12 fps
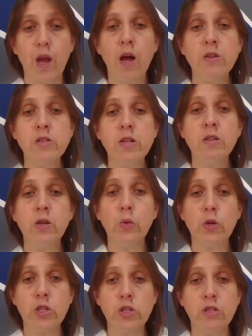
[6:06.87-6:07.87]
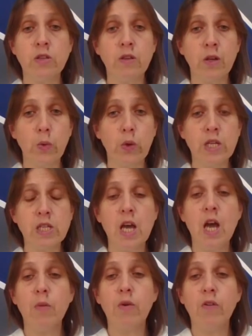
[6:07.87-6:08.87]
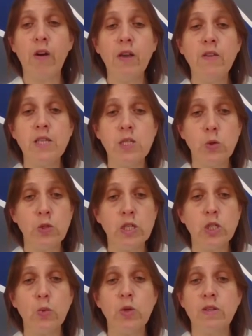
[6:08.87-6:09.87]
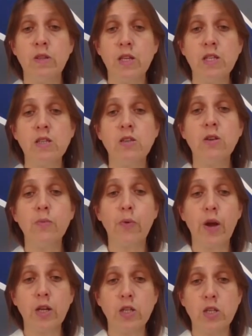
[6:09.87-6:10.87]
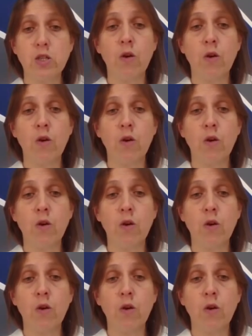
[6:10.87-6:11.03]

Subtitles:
Answering the questions of the quiz provide the students with the necessary practice